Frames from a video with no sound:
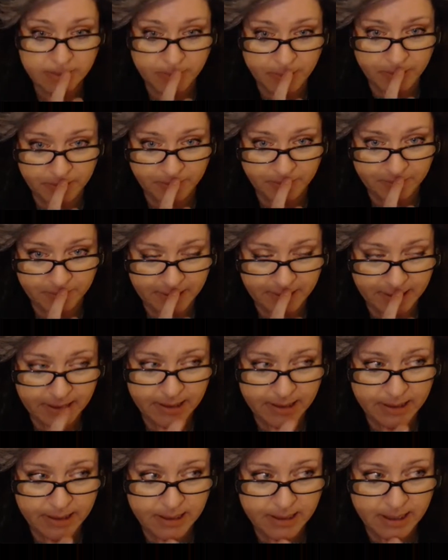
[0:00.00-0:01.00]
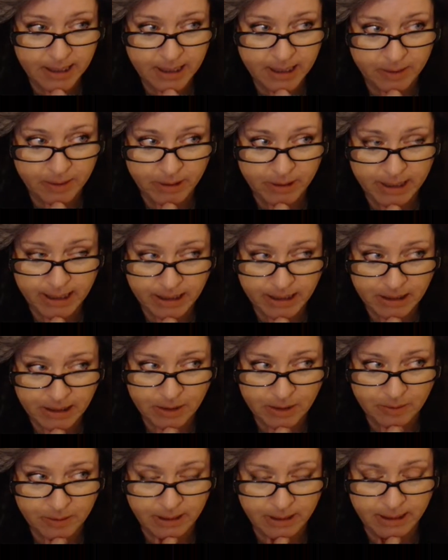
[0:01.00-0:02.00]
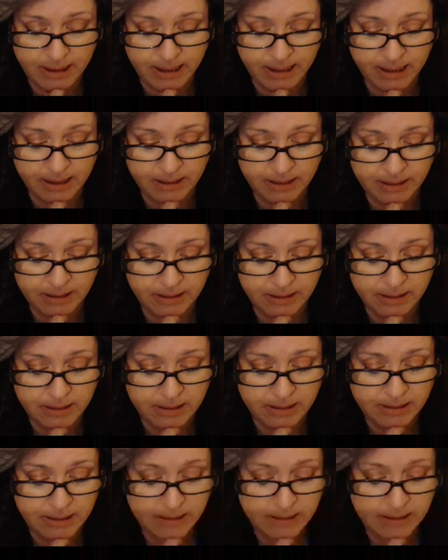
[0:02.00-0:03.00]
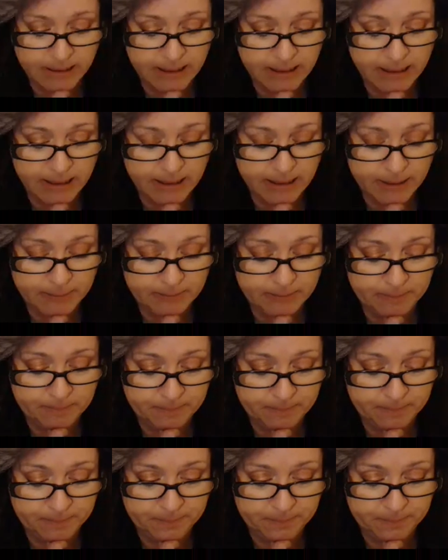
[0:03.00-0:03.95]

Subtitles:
moved, and I would like to do it again, and